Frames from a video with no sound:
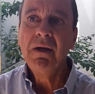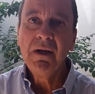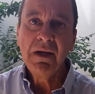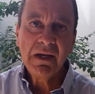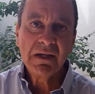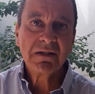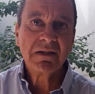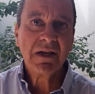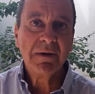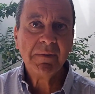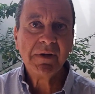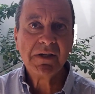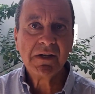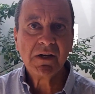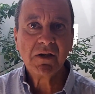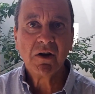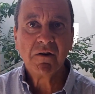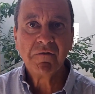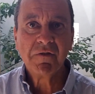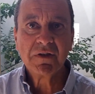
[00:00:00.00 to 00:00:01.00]
is
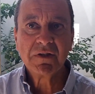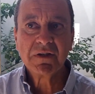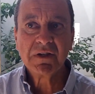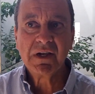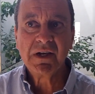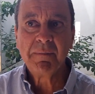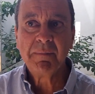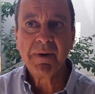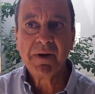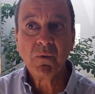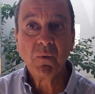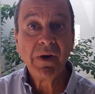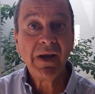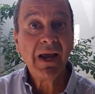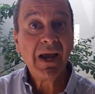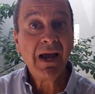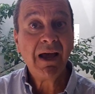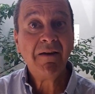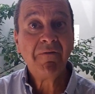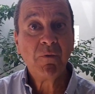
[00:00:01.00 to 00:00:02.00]
limited, obviously, but we
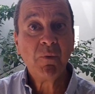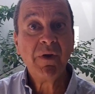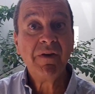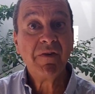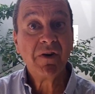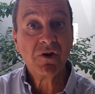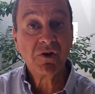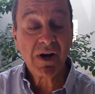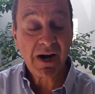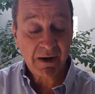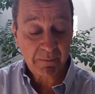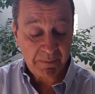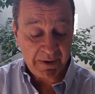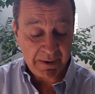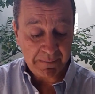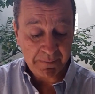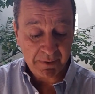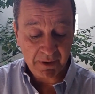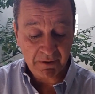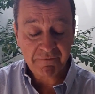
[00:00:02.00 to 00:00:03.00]
have we've attracted
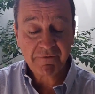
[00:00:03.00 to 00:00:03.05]
people